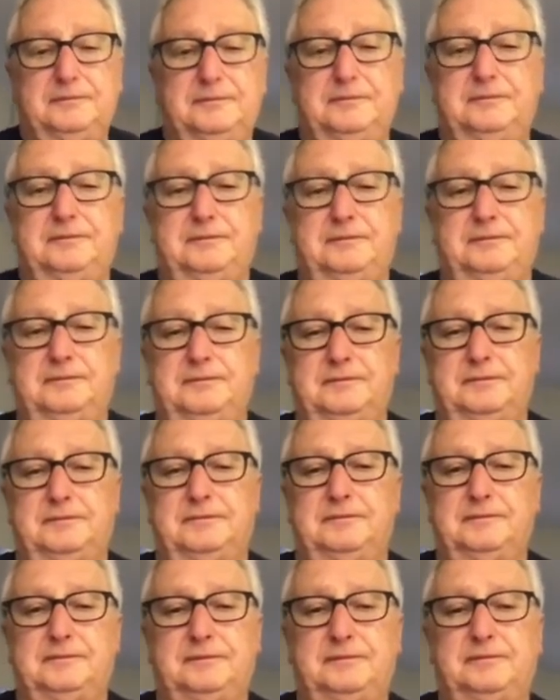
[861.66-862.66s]

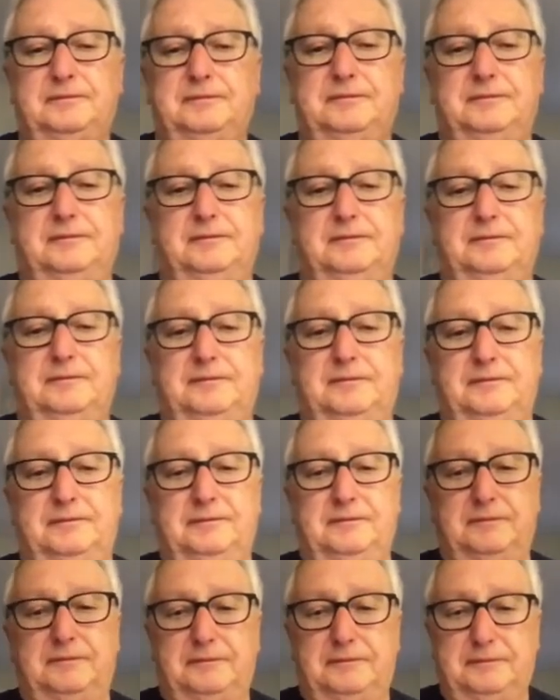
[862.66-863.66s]

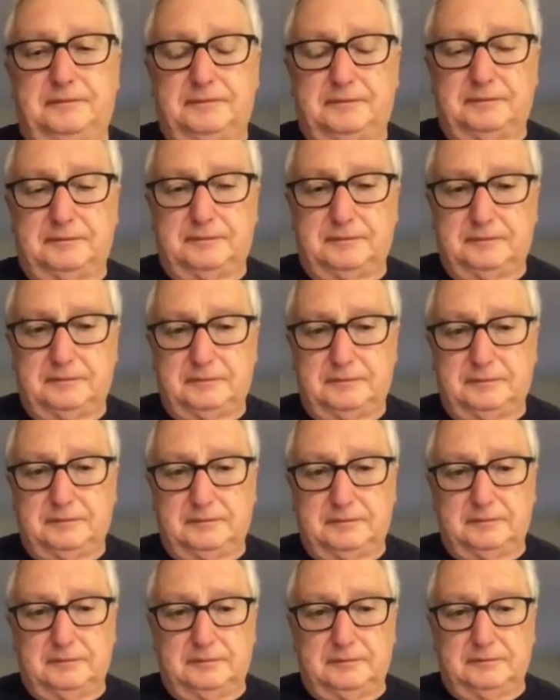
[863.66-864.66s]

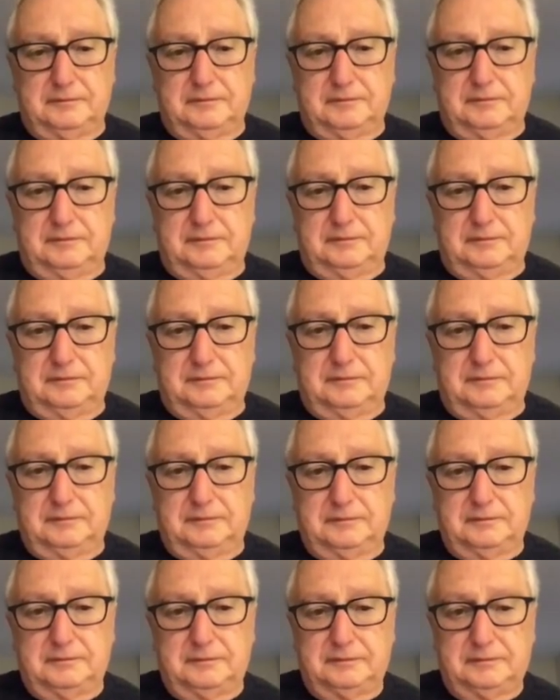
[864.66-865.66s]

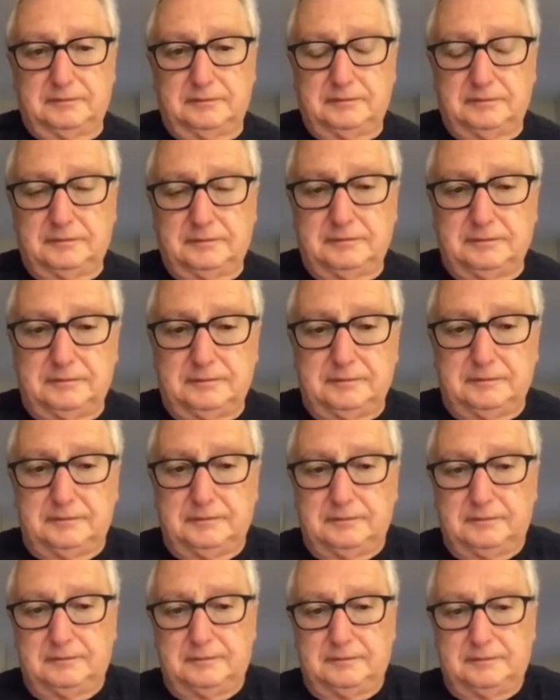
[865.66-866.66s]

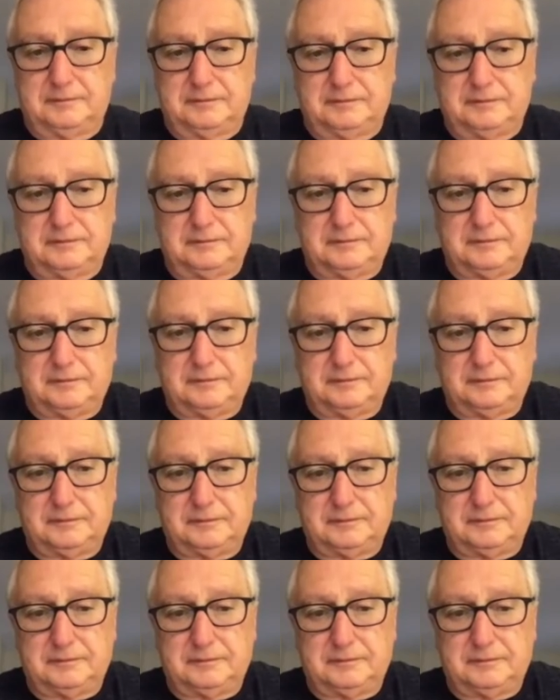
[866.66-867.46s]
No words are spoken by the person on screen.